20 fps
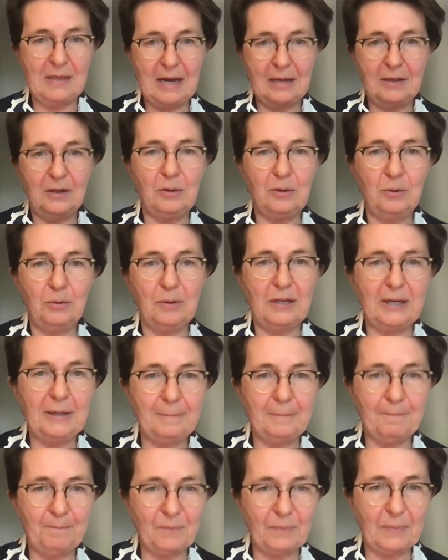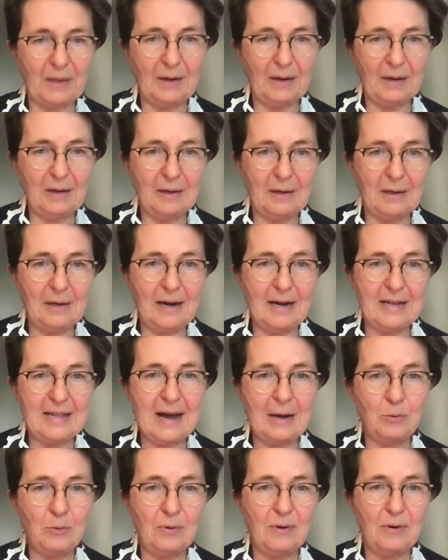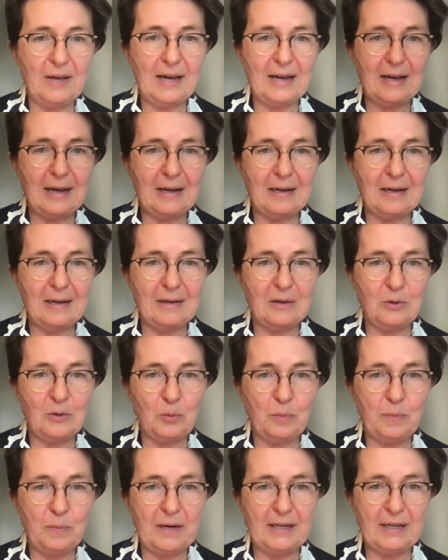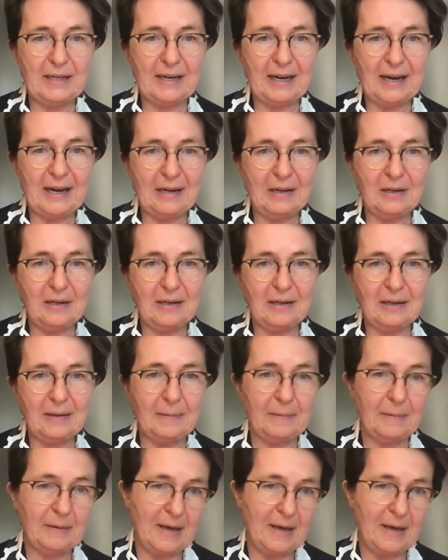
statement that there was a provocation in Kielce appeared.